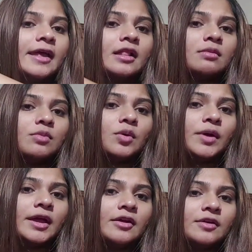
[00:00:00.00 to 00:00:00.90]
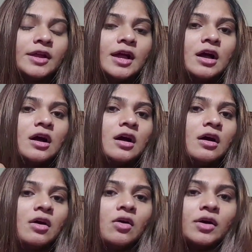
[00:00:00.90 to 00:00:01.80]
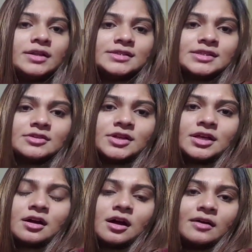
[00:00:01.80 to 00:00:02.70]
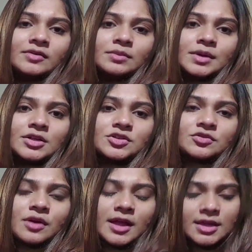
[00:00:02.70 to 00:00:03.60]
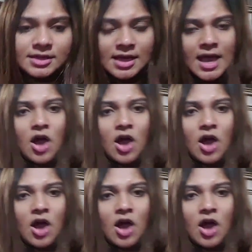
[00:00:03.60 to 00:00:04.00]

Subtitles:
elbow area, or it doesn't really cover much, right?